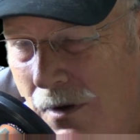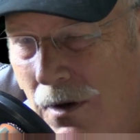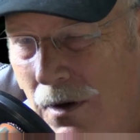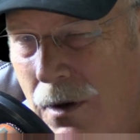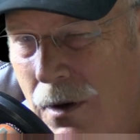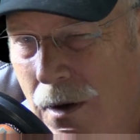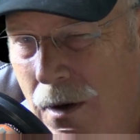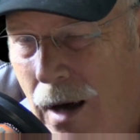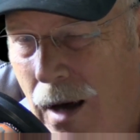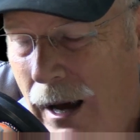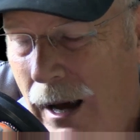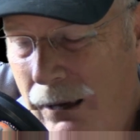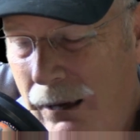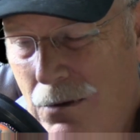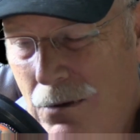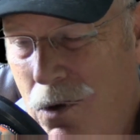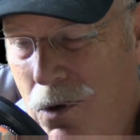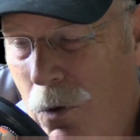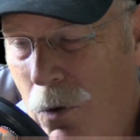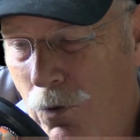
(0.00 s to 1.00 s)
I
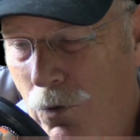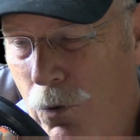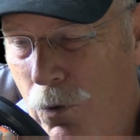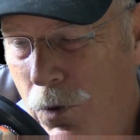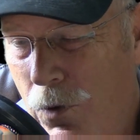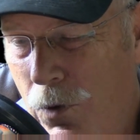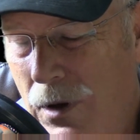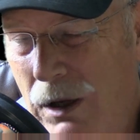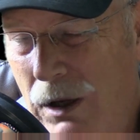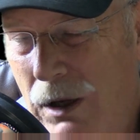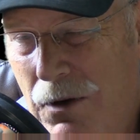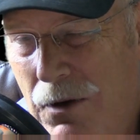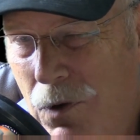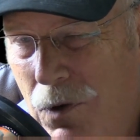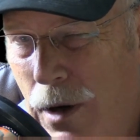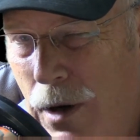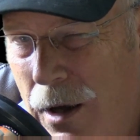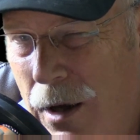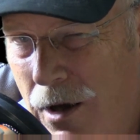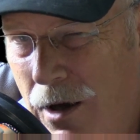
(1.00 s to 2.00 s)
don't really even want to
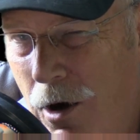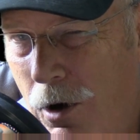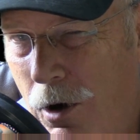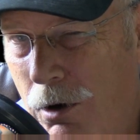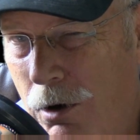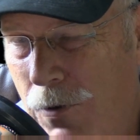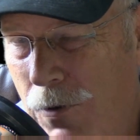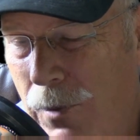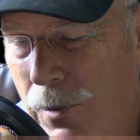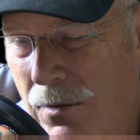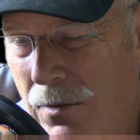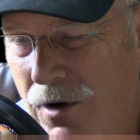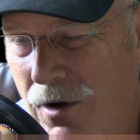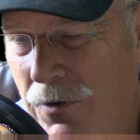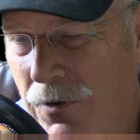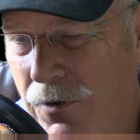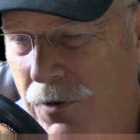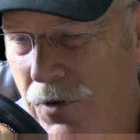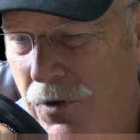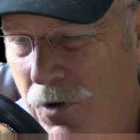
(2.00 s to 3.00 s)
call myself a
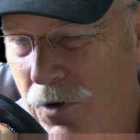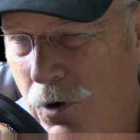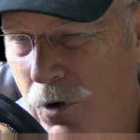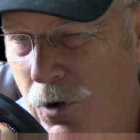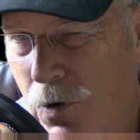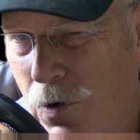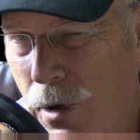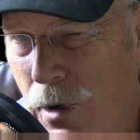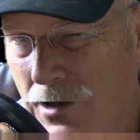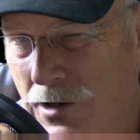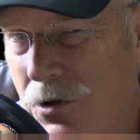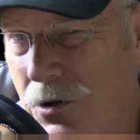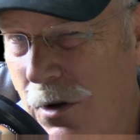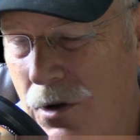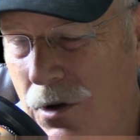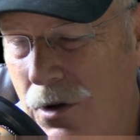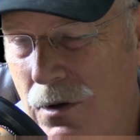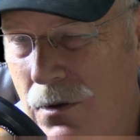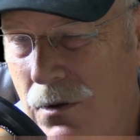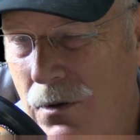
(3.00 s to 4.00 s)
certain religion.
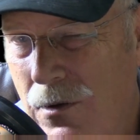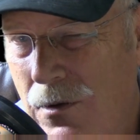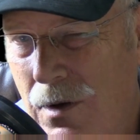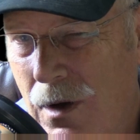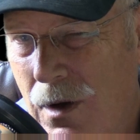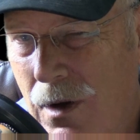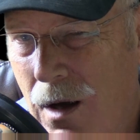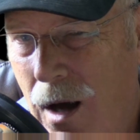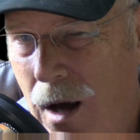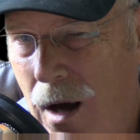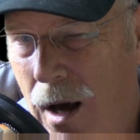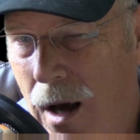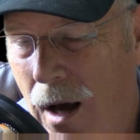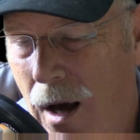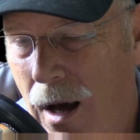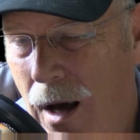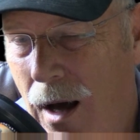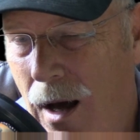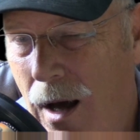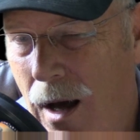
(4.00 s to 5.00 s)

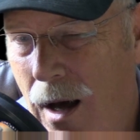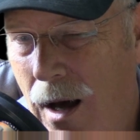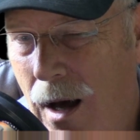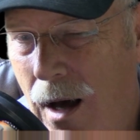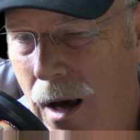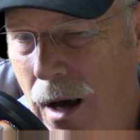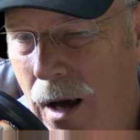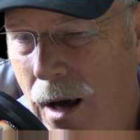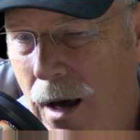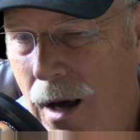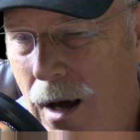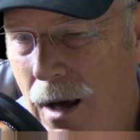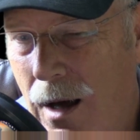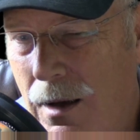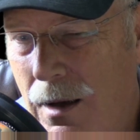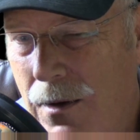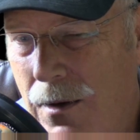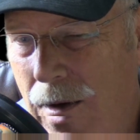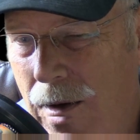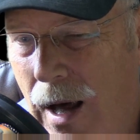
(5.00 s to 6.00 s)
Uh,
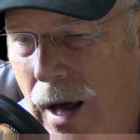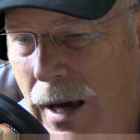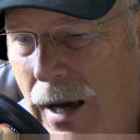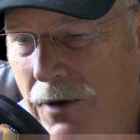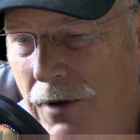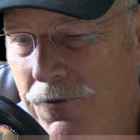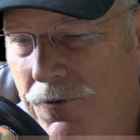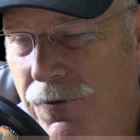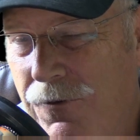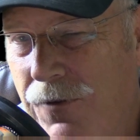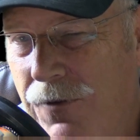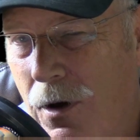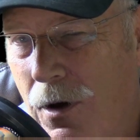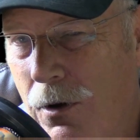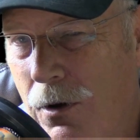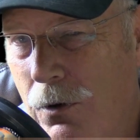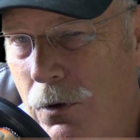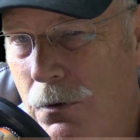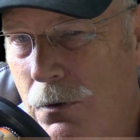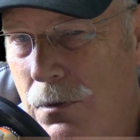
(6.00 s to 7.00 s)
I follow
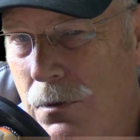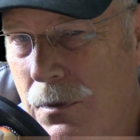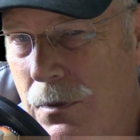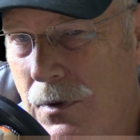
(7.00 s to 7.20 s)
the